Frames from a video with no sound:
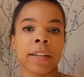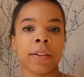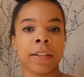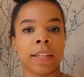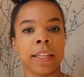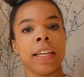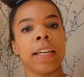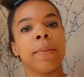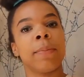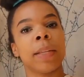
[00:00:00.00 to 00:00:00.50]
a
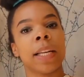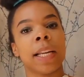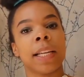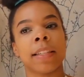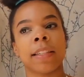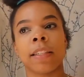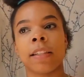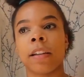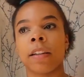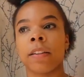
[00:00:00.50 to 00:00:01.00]
game that
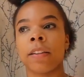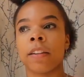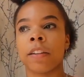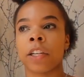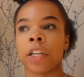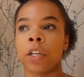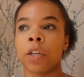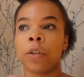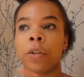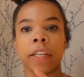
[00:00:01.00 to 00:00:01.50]
is not a
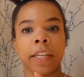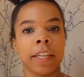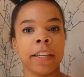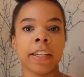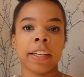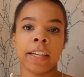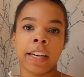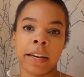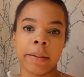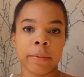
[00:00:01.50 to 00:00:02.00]
cooking
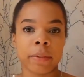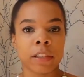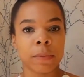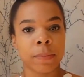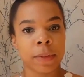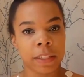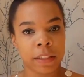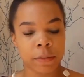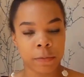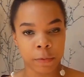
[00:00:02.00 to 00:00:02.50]
game
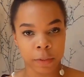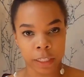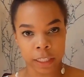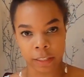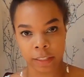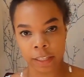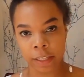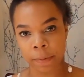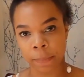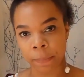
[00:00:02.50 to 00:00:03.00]

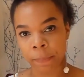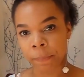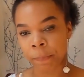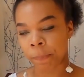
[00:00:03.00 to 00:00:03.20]
specifically.